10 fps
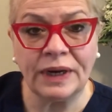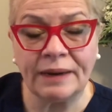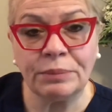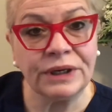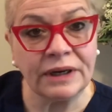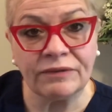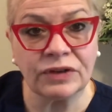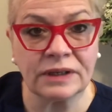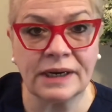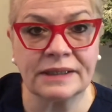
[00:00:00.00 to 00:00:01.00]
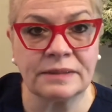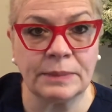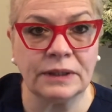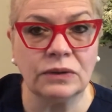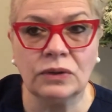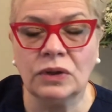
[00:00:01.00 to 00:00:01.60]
and put it up for the next meal,